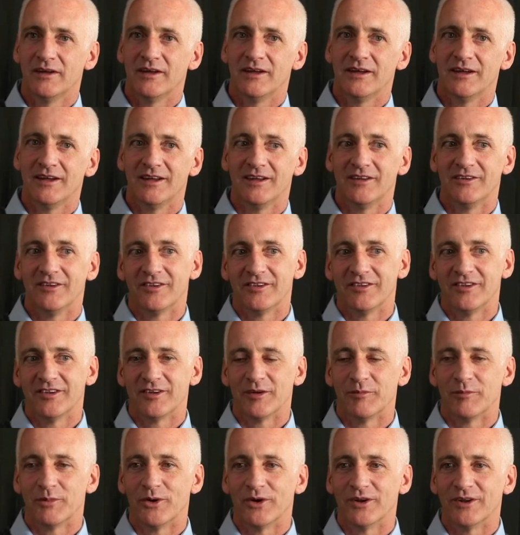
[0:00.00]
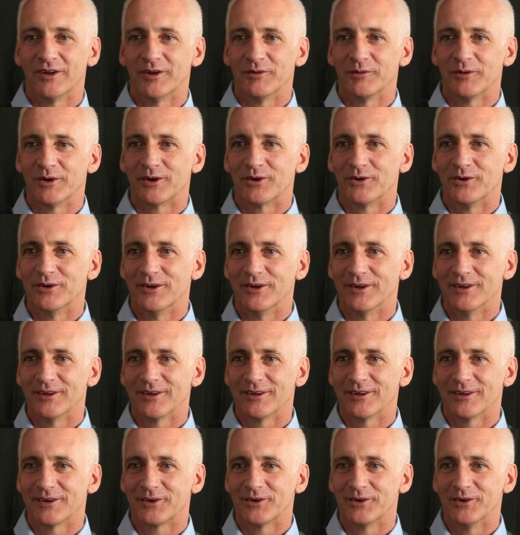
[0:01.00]
Just disappointing that we couldn't
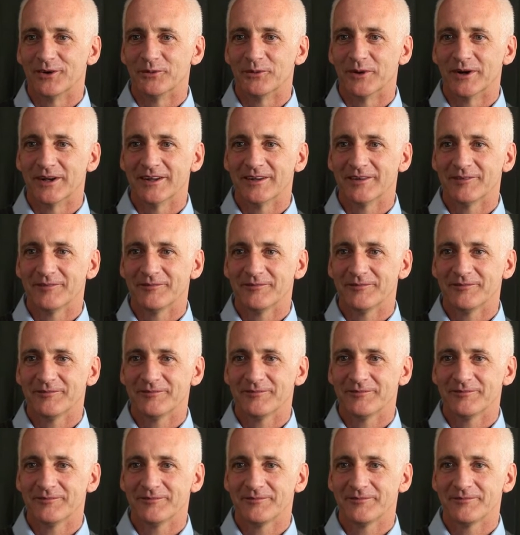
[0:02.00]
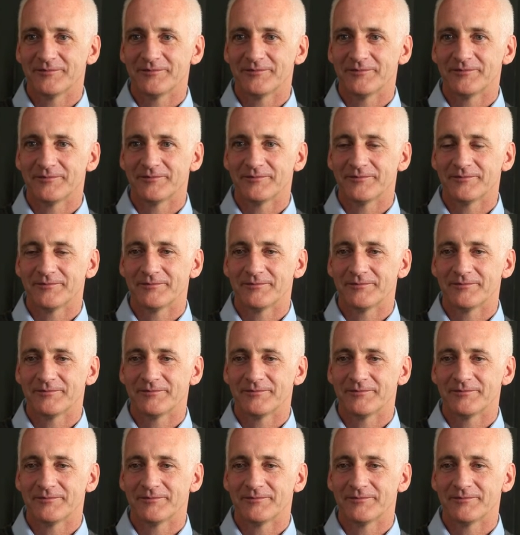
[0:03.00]
win it.